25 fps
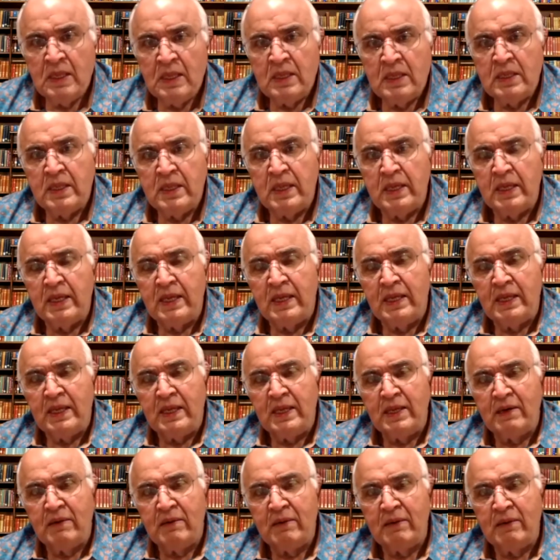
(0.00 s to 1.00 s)

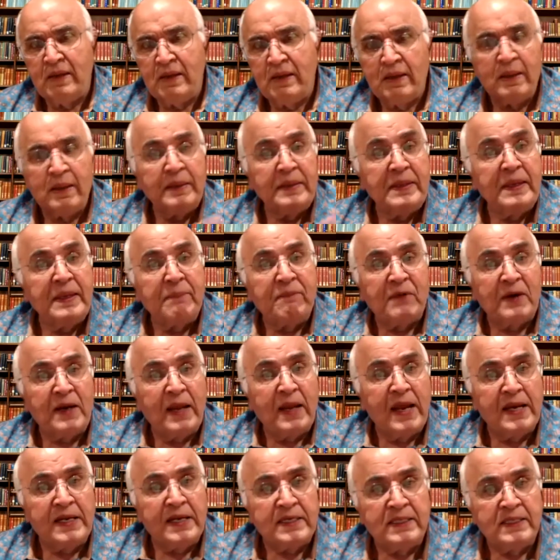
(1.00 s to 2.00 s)
The
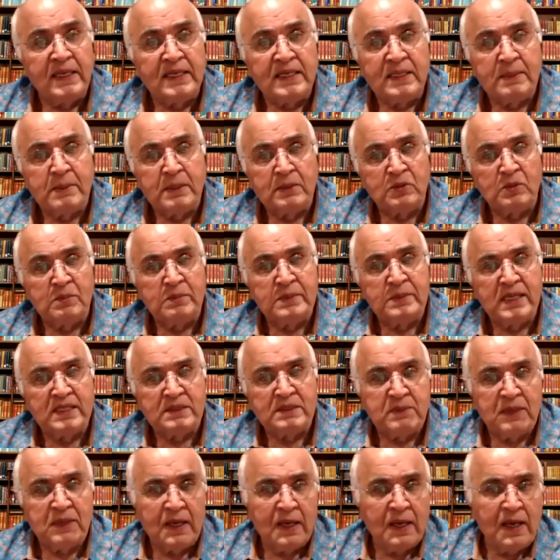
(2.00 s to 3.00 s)
priority, that number could be as
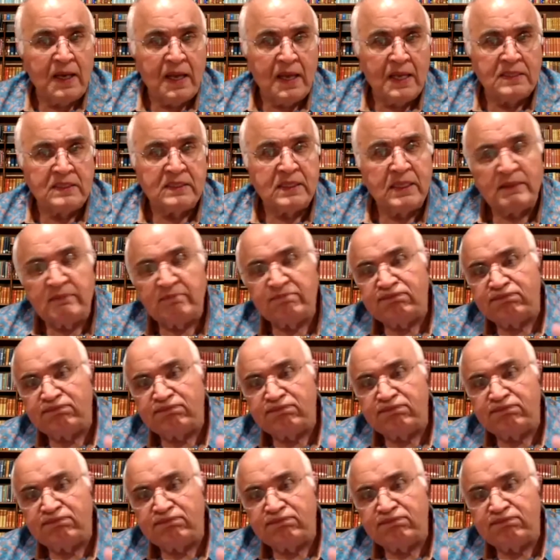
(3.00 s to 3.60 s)
like